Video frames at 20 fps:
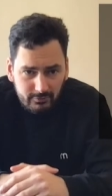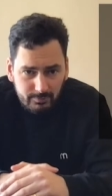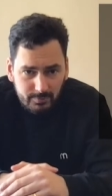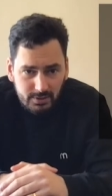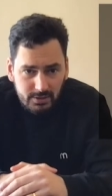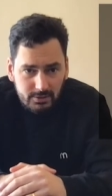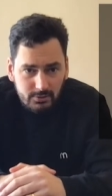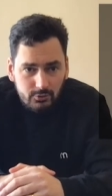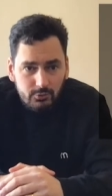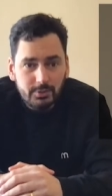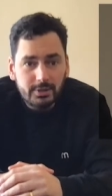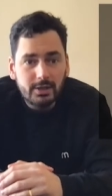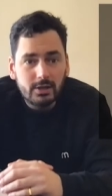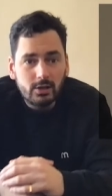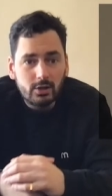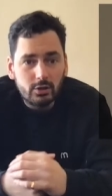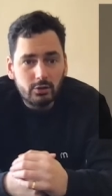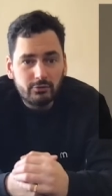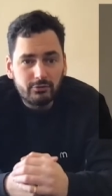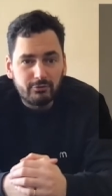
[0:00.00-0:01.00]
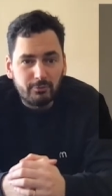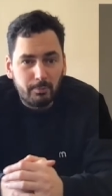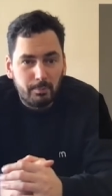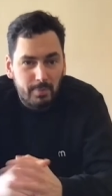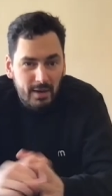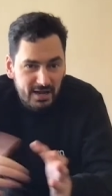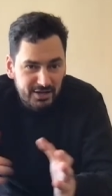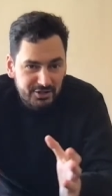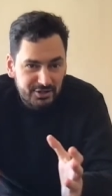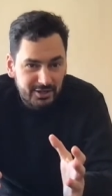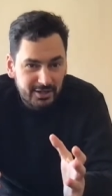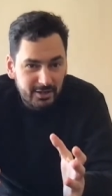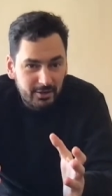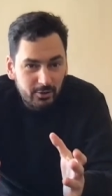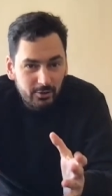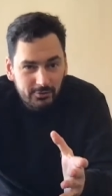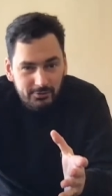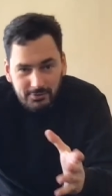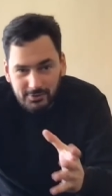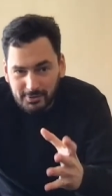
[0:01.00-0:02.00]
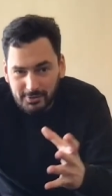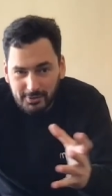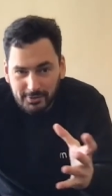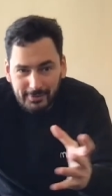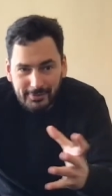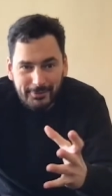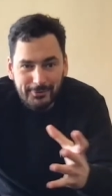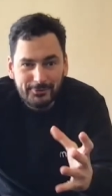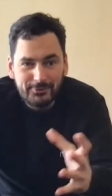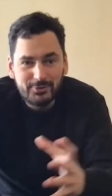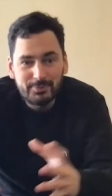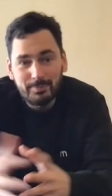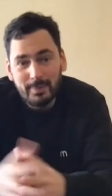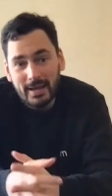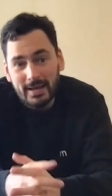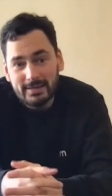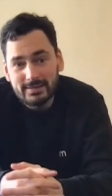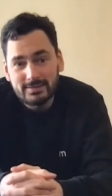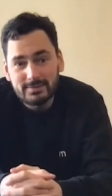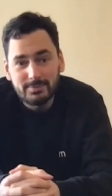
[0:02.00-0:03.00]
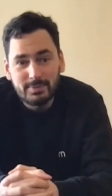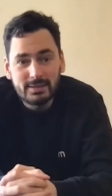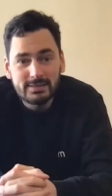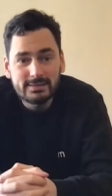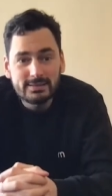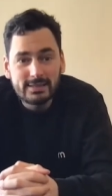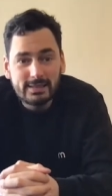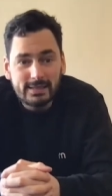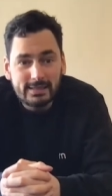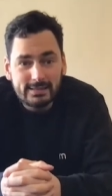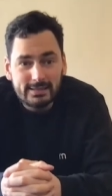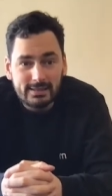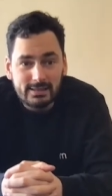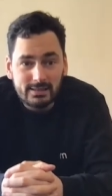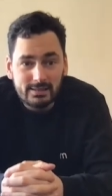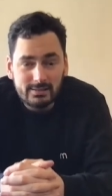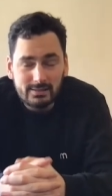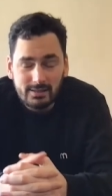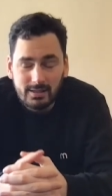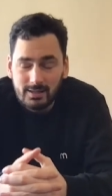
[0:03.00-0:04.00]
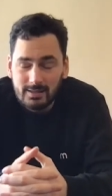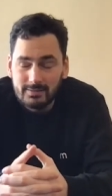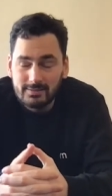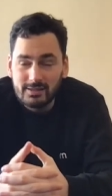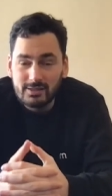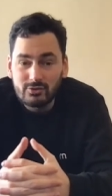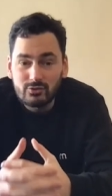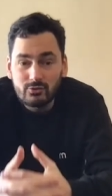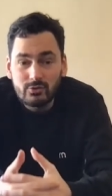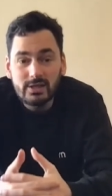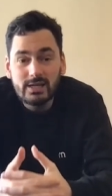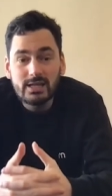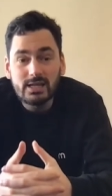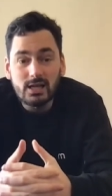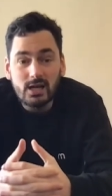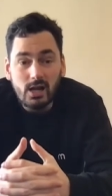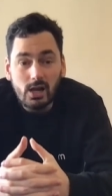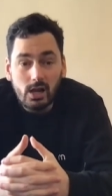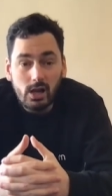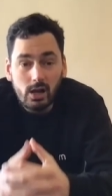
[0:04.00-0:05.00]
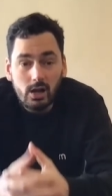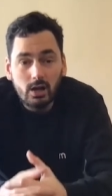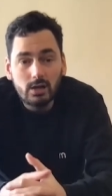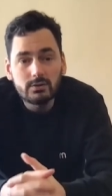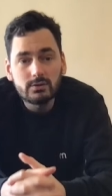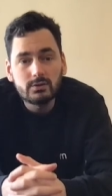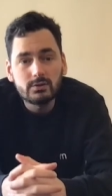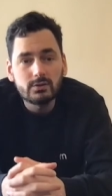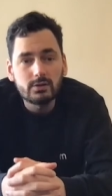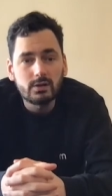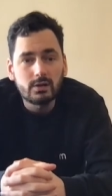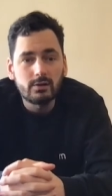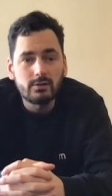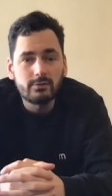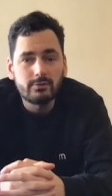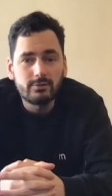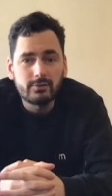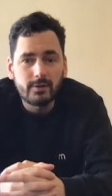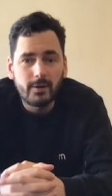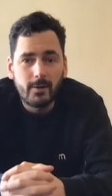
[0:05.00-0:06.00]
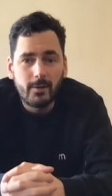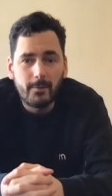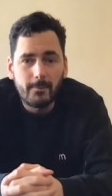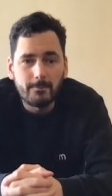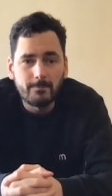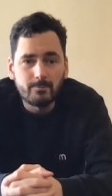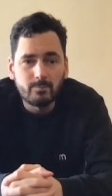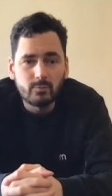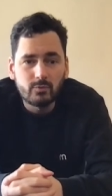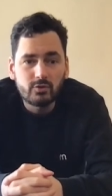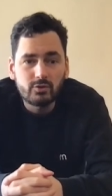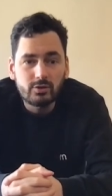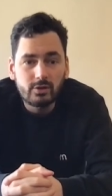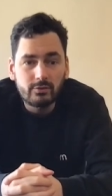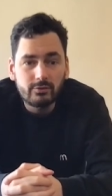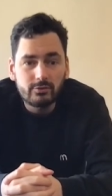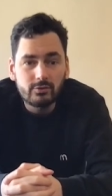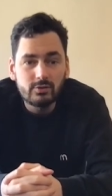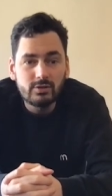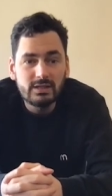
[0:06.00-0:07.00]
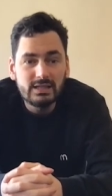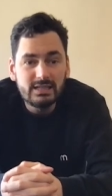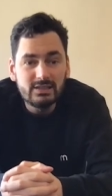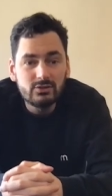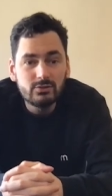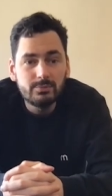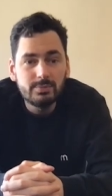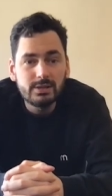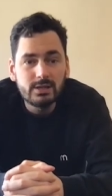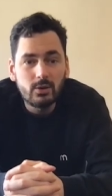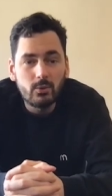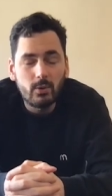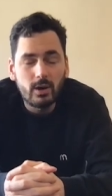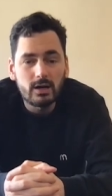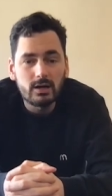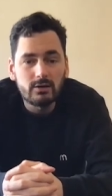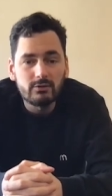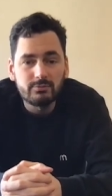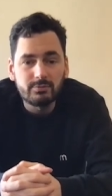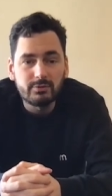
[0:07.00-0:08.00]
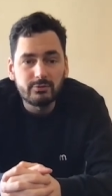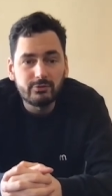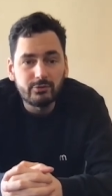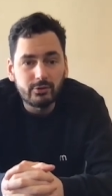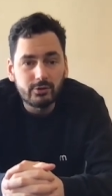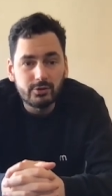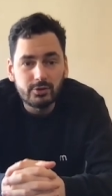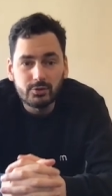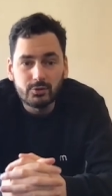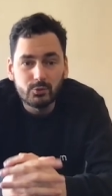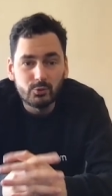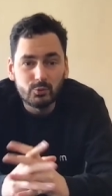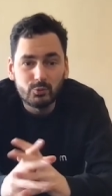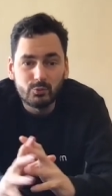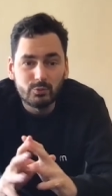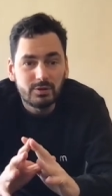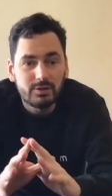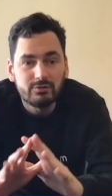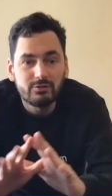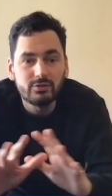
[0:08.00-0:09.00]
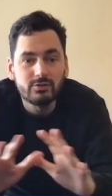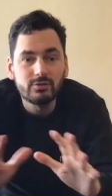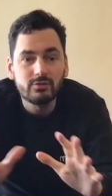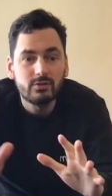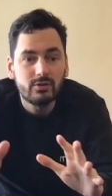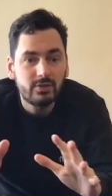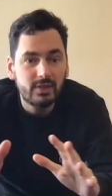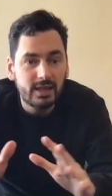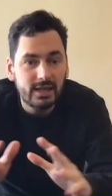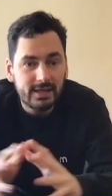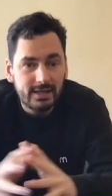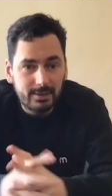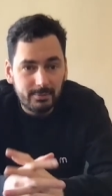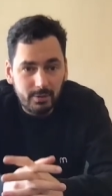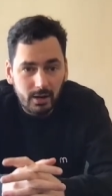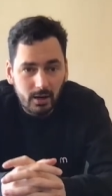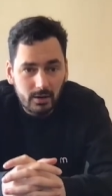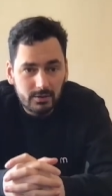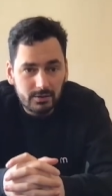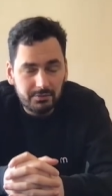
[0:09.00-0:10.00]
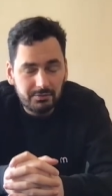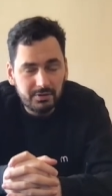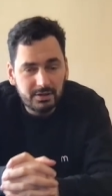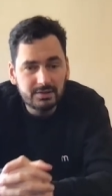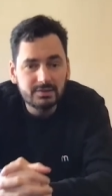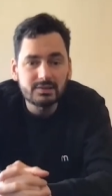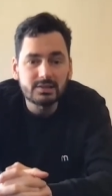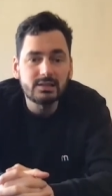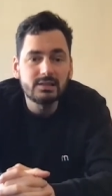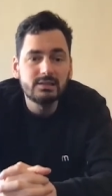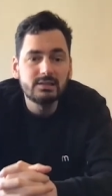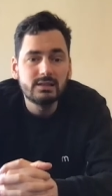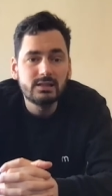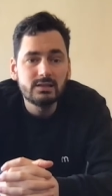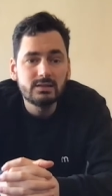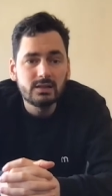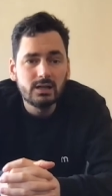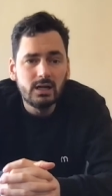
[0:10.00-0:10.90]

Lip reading: been doing a lot of bashing on SPACs. Basically, there's really a lot of stuff you need to be aware of before you even think about investing in these.